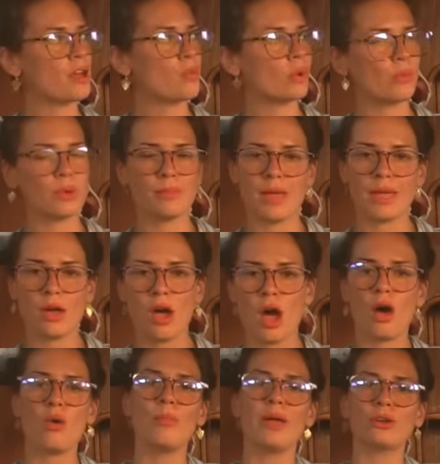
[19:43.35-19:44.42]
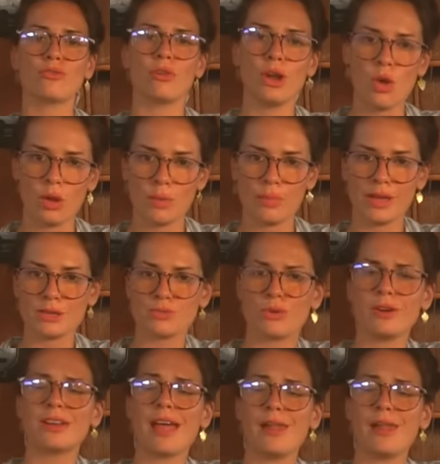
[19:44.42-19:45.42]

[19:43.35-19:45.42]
thought we would make homemade granola because we're in